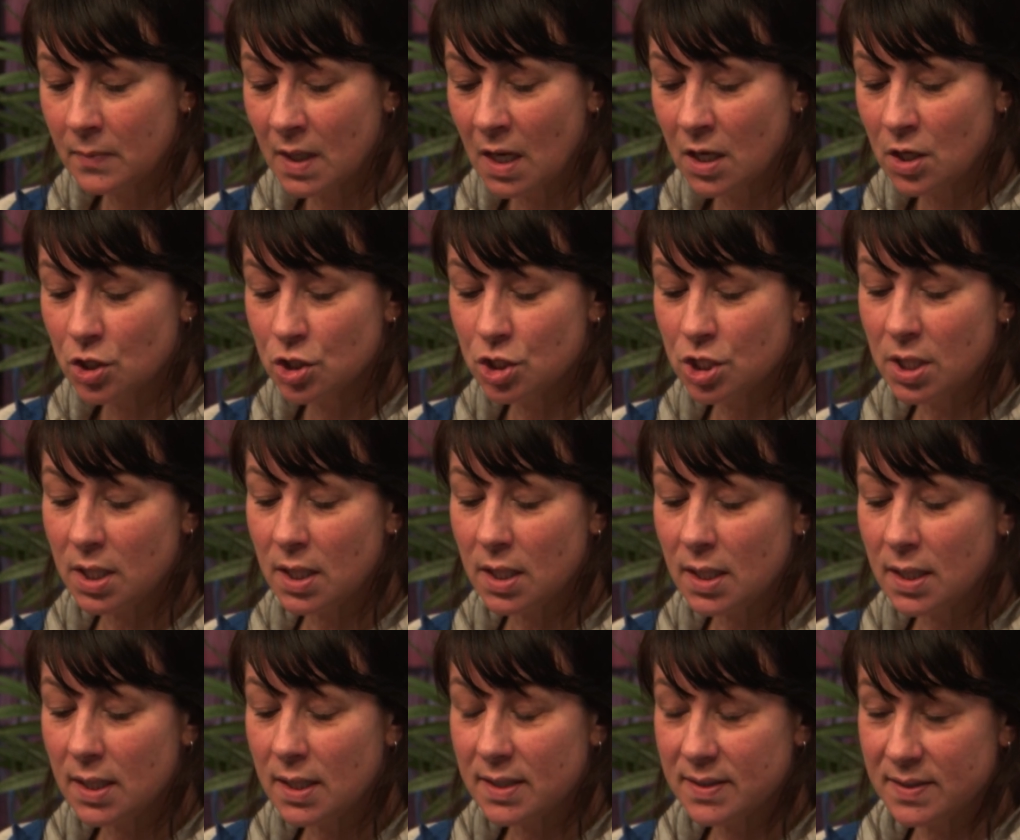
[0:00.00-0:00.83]

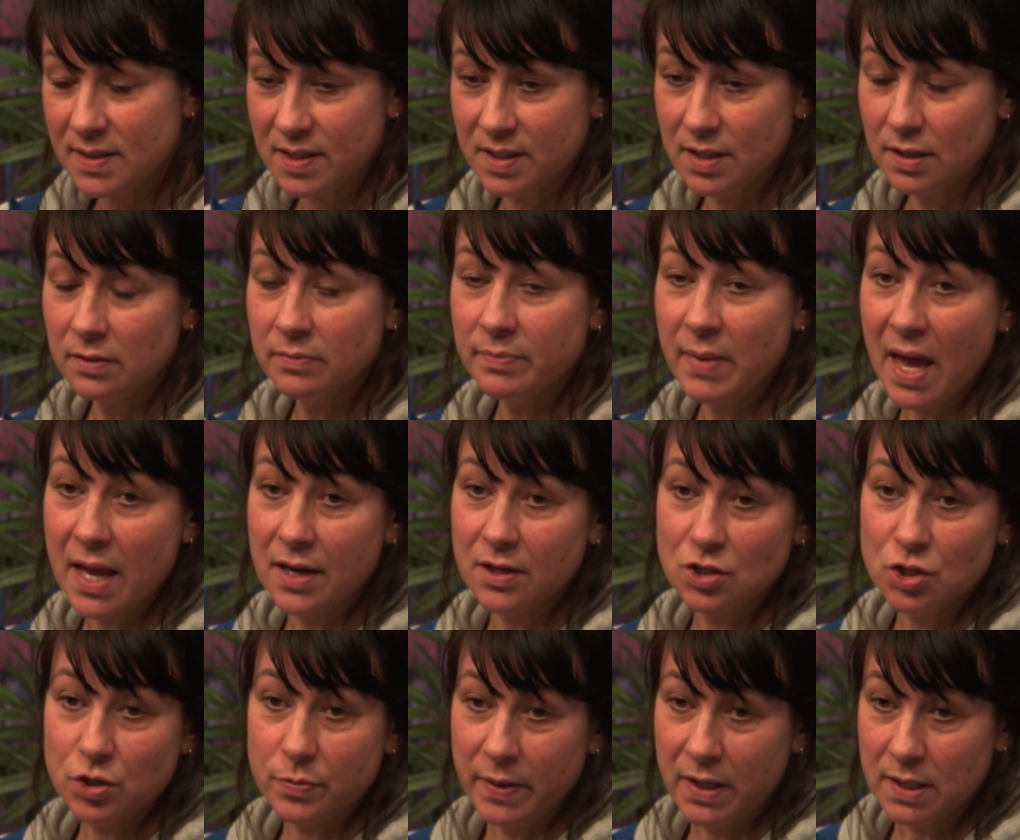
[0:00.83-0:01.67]
she instilled
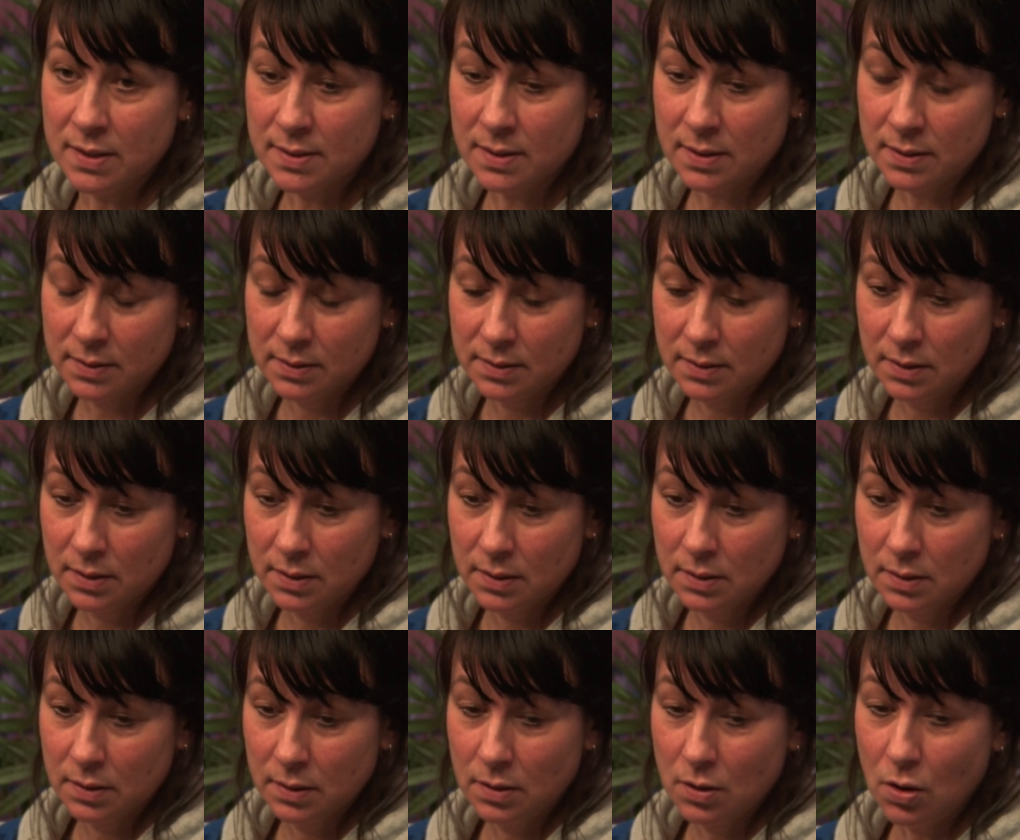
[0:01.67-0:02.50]
management
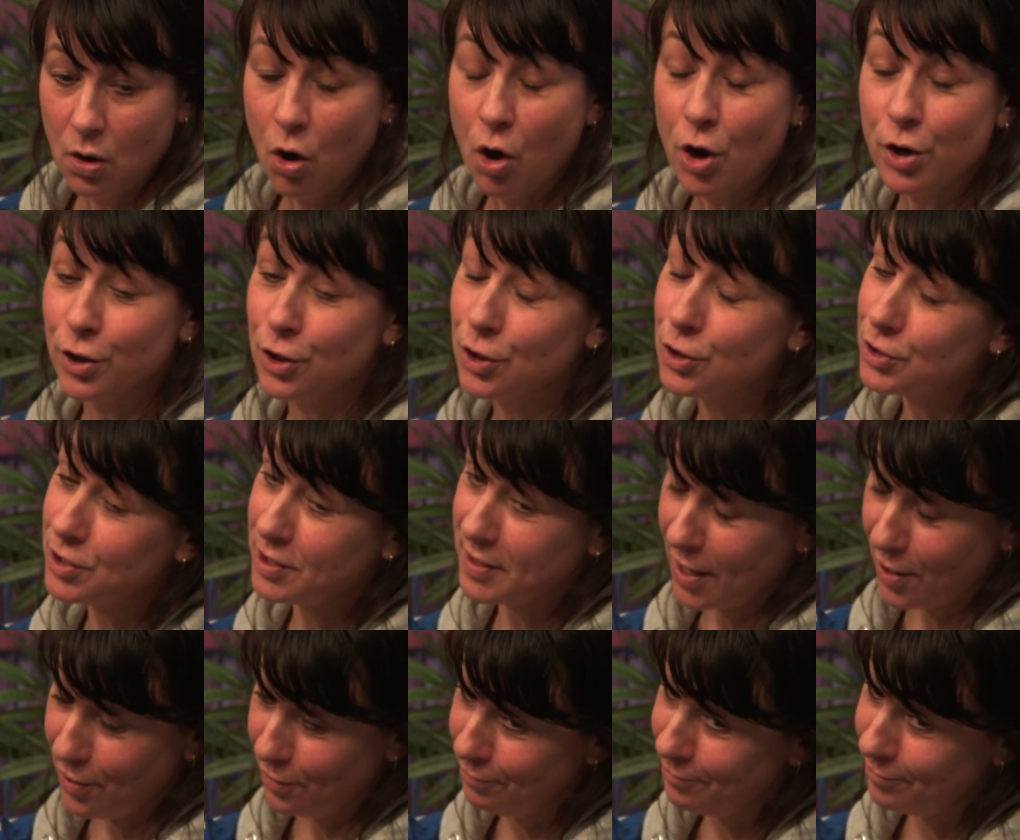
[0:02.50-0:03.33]
on
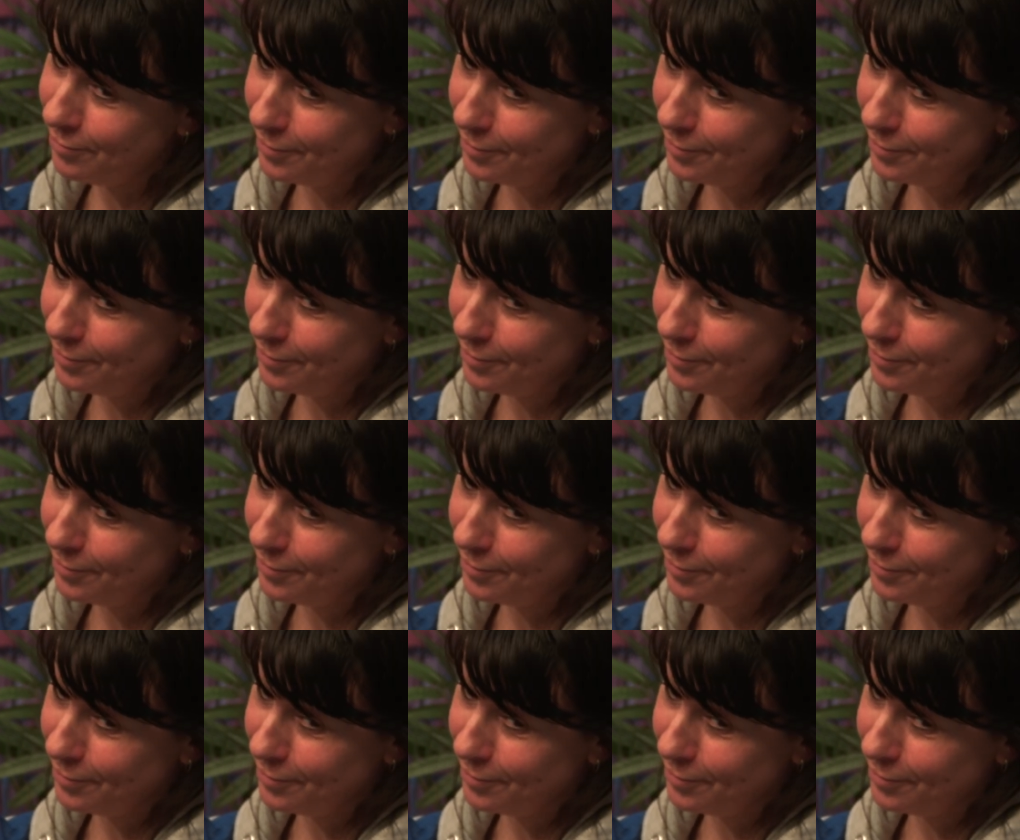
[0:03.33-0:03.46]
herself.